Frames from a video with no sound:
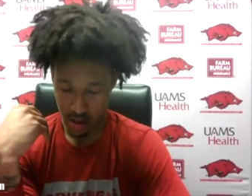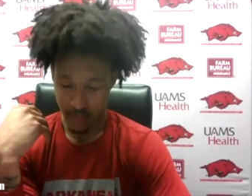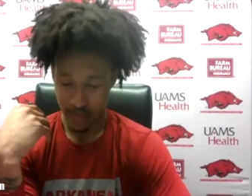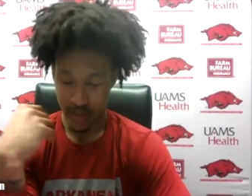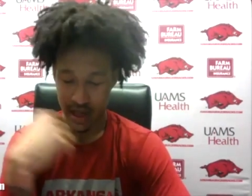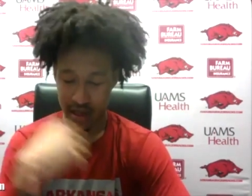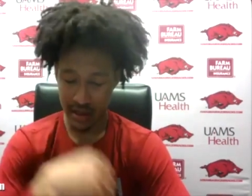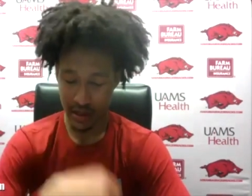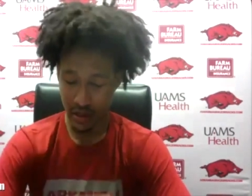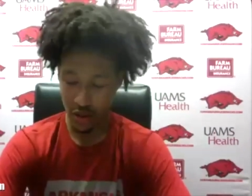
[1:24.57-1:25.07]

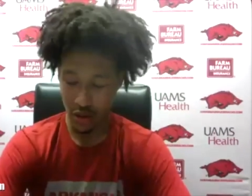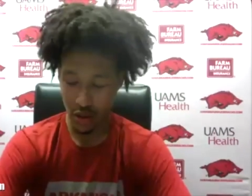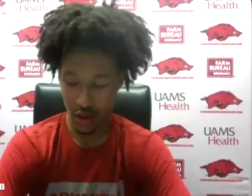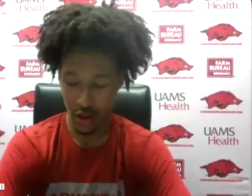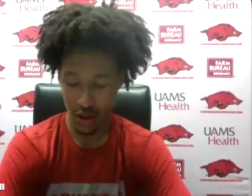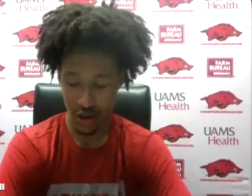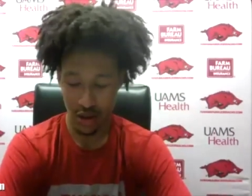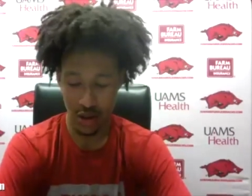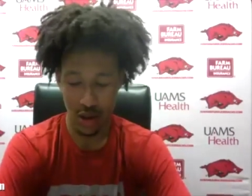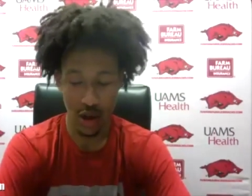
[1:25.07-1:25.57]
best
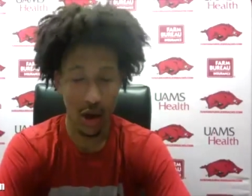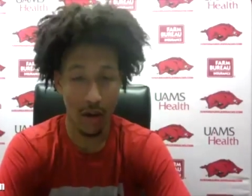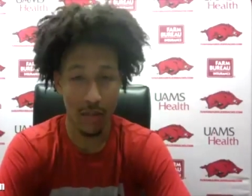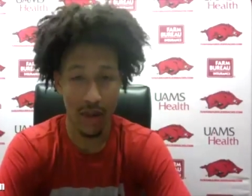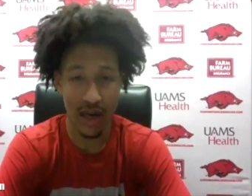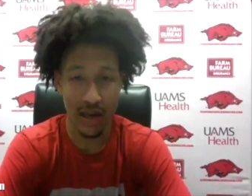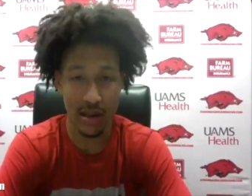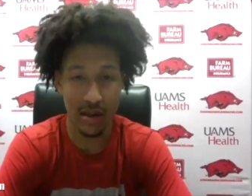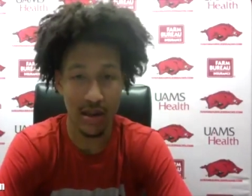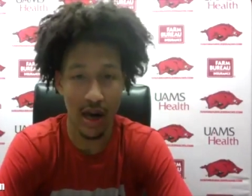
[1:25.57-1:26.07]
scorer, our
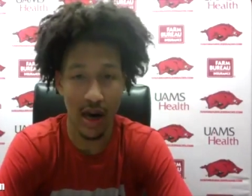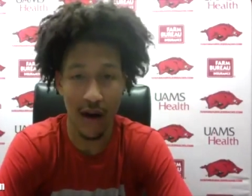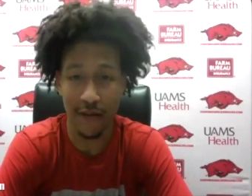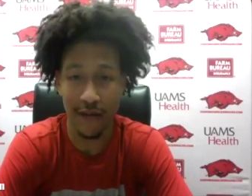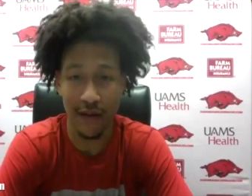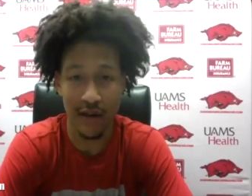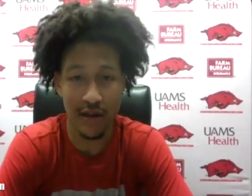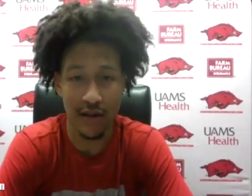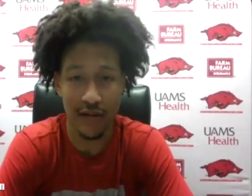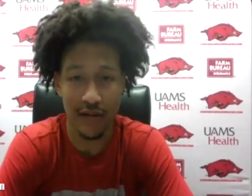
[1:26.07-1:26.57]
best
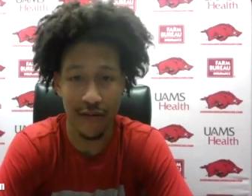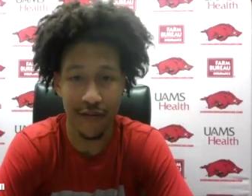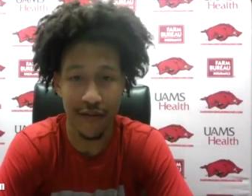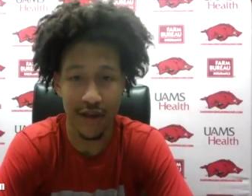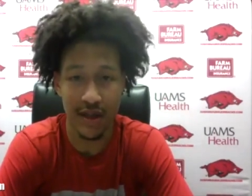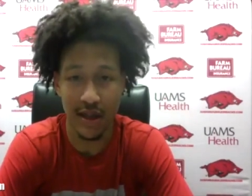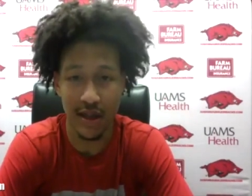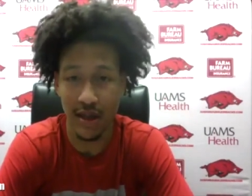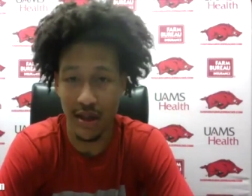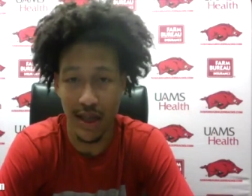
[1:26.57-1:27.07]
offensive
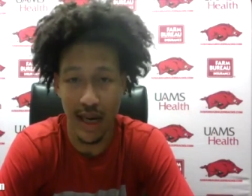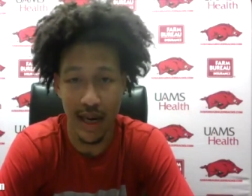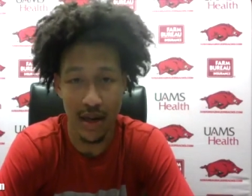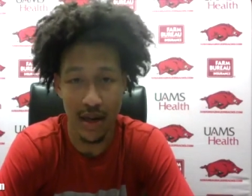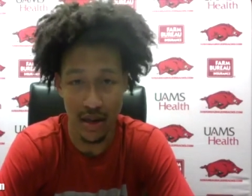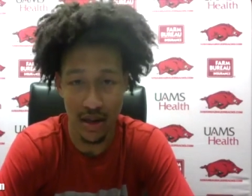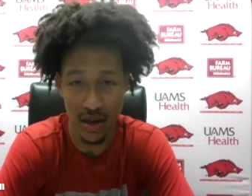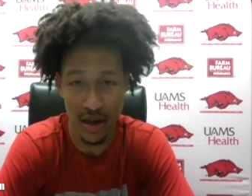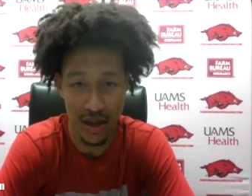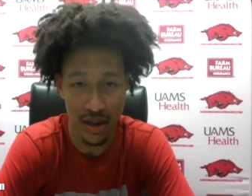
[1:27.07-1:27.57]

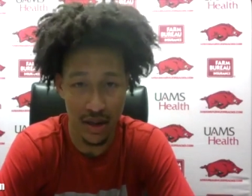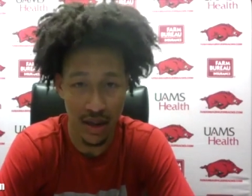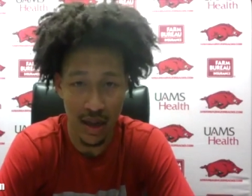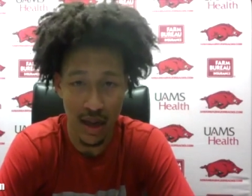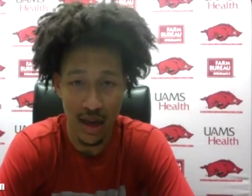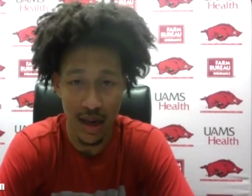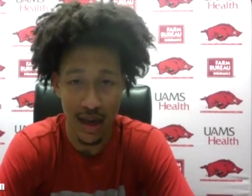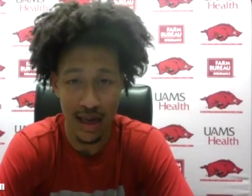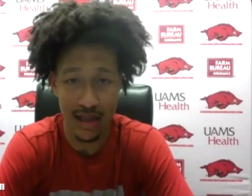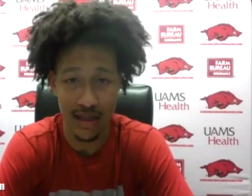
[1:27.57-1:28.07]
facilitator is,
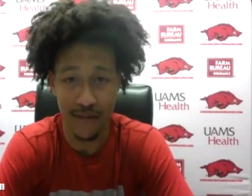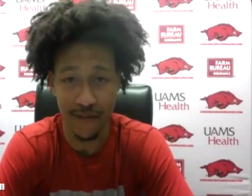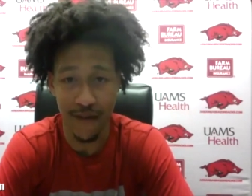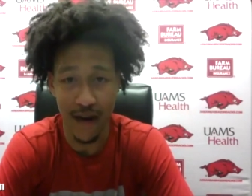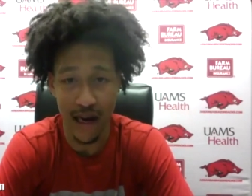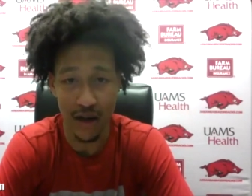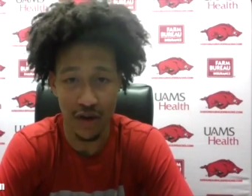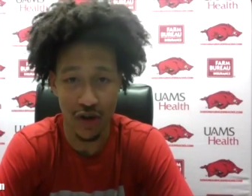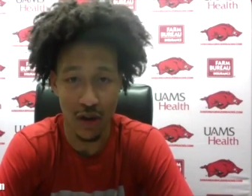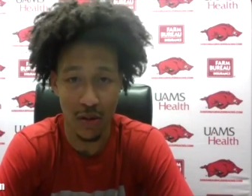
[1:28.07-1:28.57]
is in
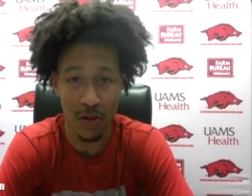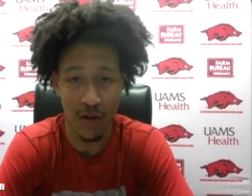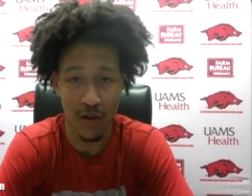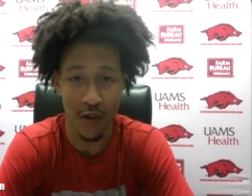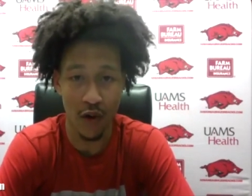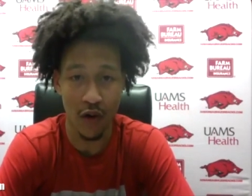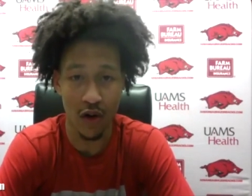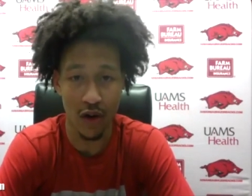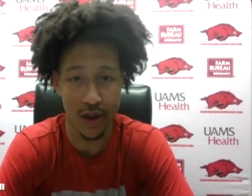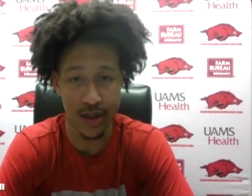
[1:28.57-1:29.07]
foul trouble,
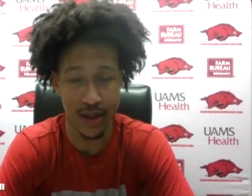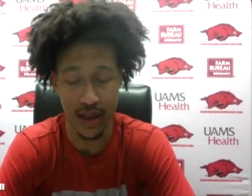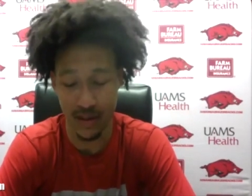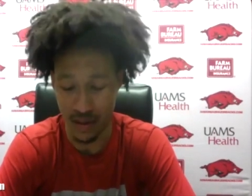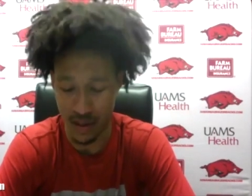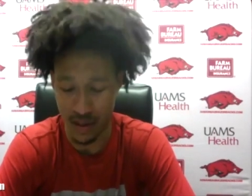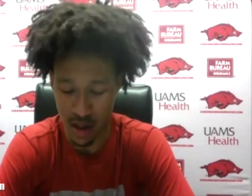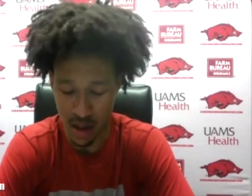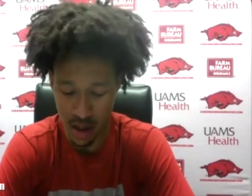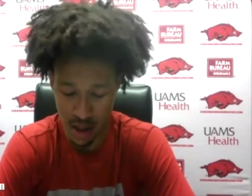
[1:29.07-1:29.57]
of course,
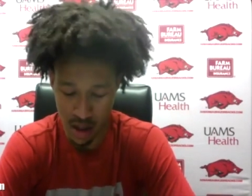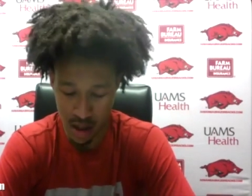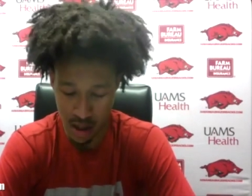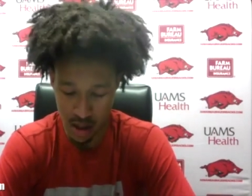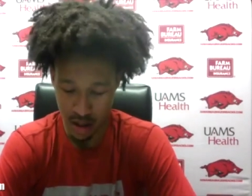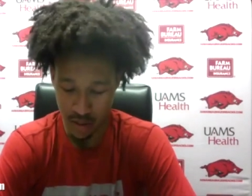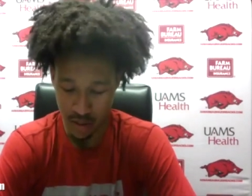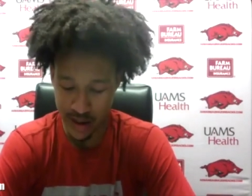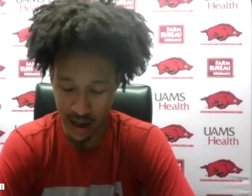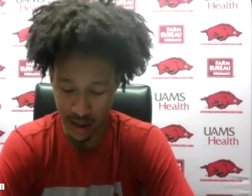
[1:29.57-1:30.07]
and
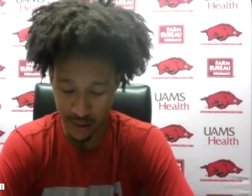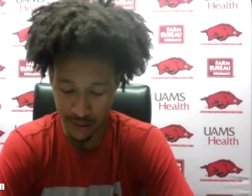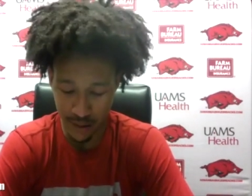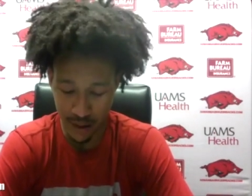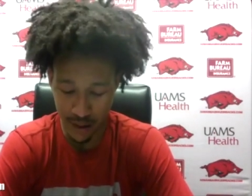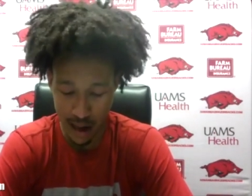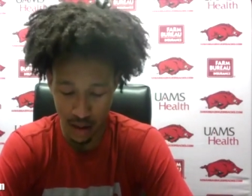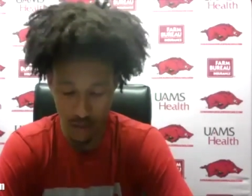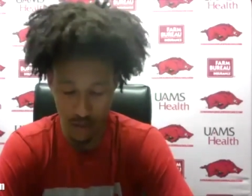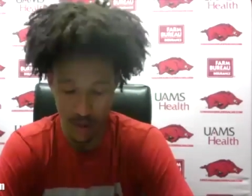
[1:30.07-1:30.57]
we got to
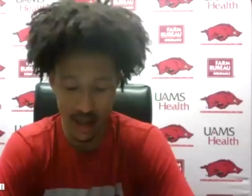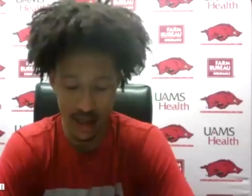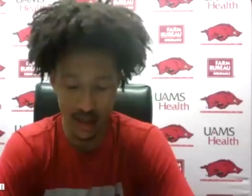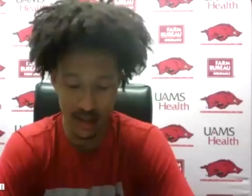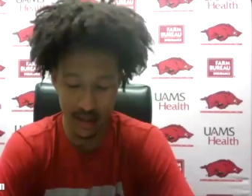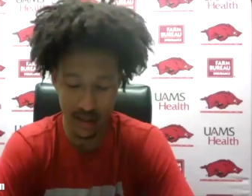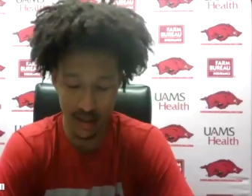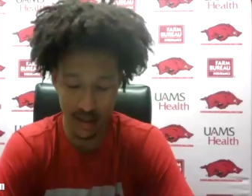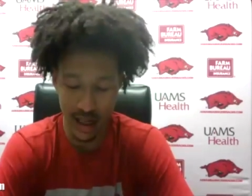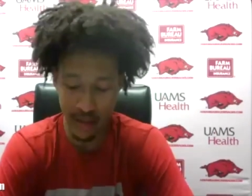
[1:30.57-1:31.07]
figure out a way
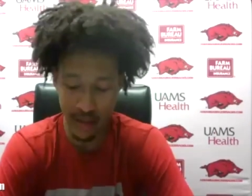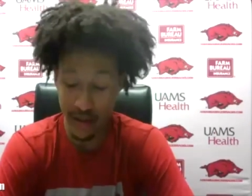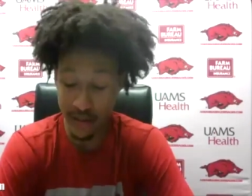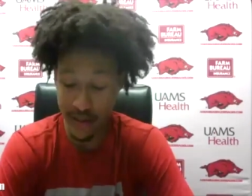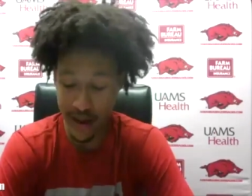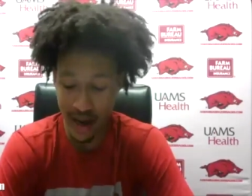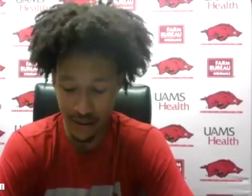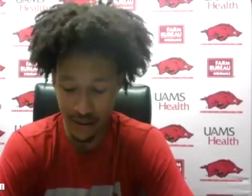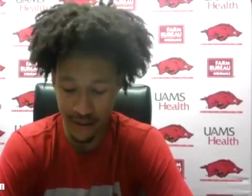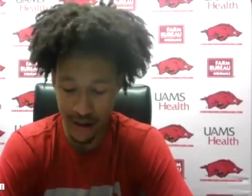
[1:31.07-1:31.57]
to keep
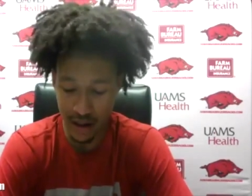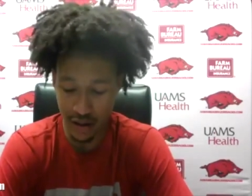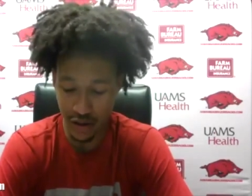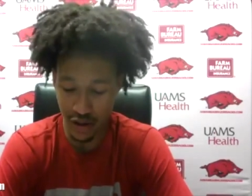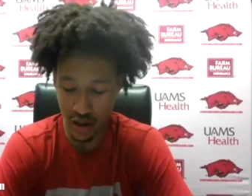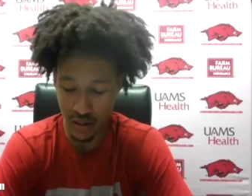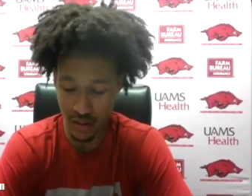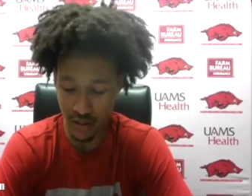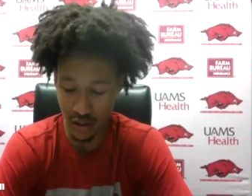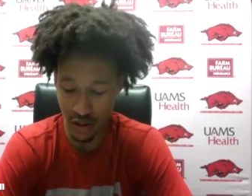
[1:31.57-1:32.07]
him out of foul
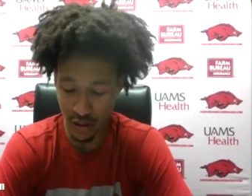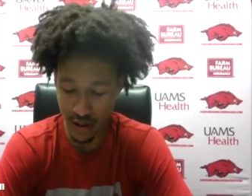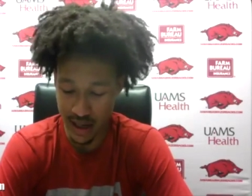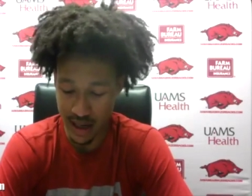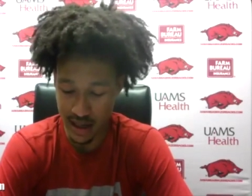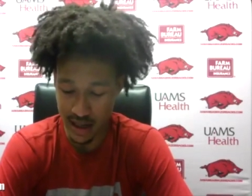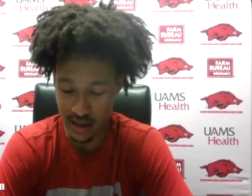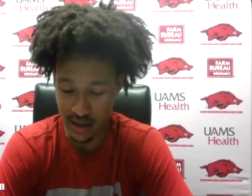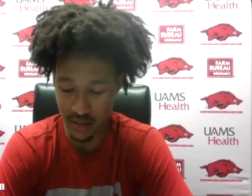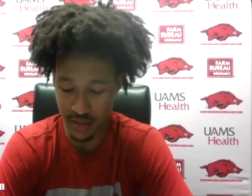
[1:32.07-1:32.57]
trouble, or he
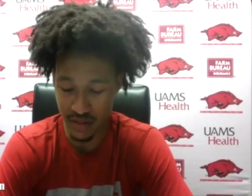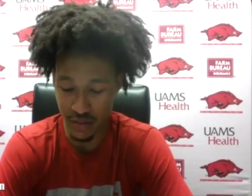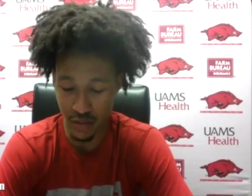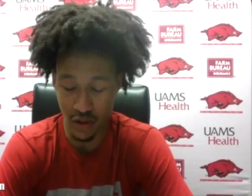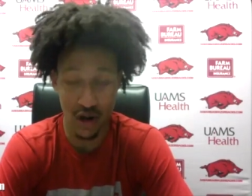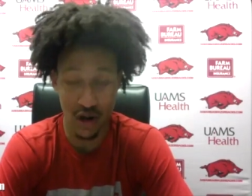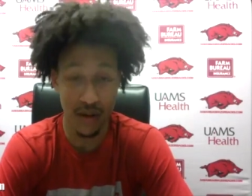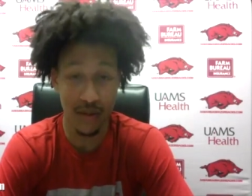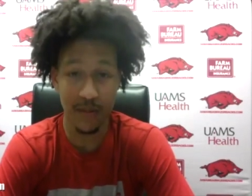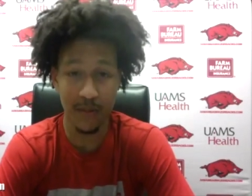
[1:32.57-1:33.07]
has to be
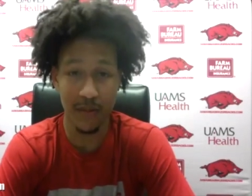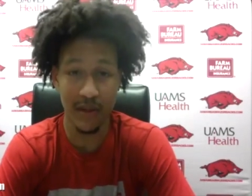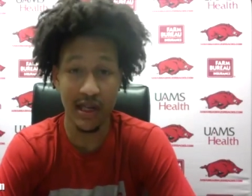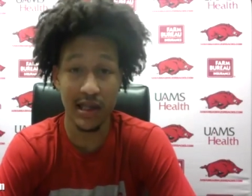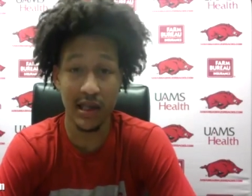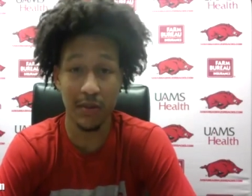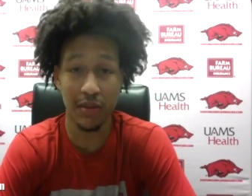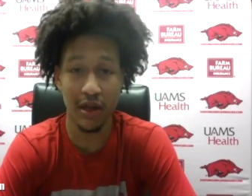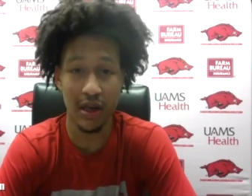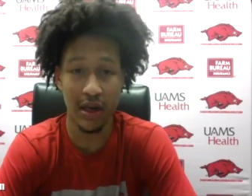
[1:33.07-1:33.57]
more di-
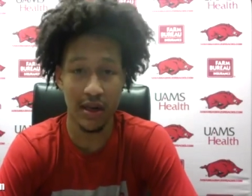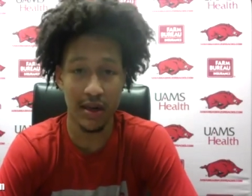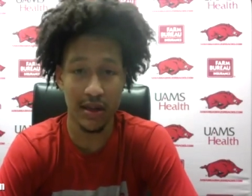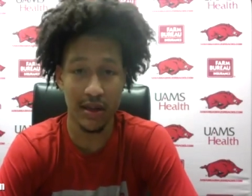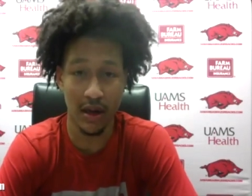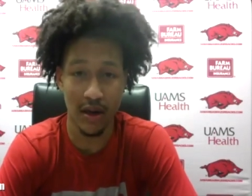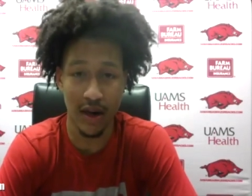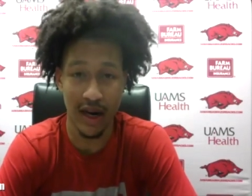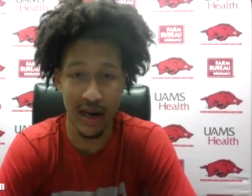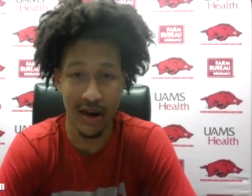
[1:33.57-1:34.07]
disciplined in
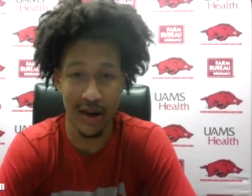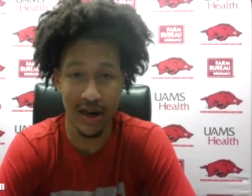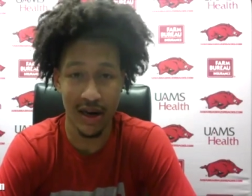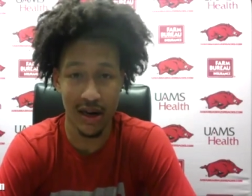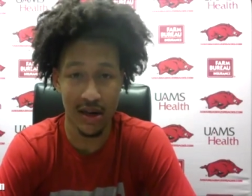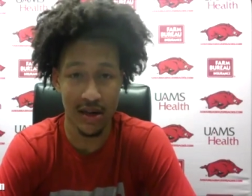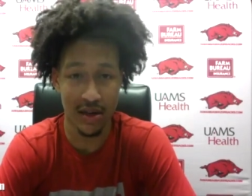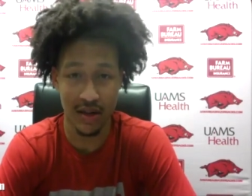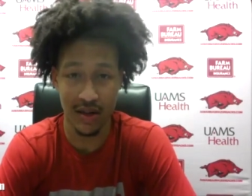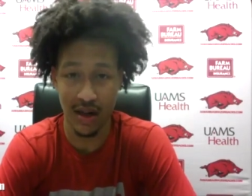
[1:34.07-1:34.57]
certain
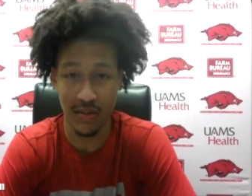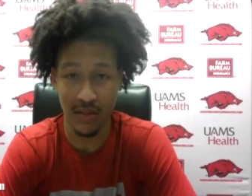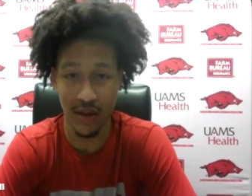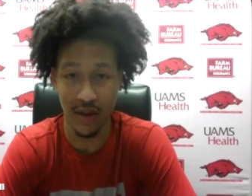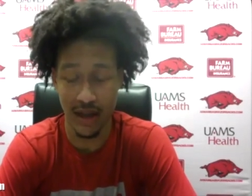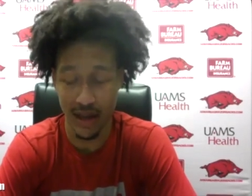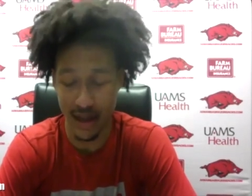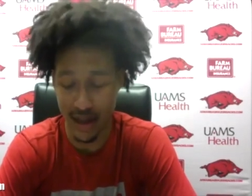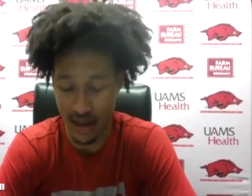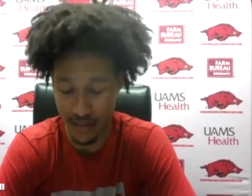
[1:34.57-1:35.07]
areas or something
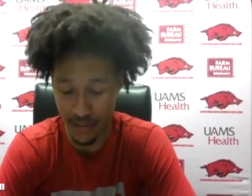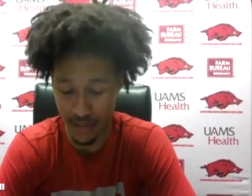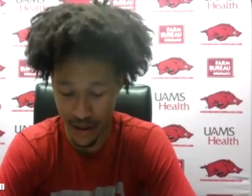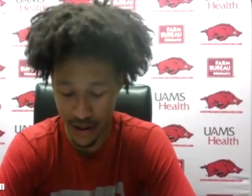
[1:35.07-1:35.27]
like that.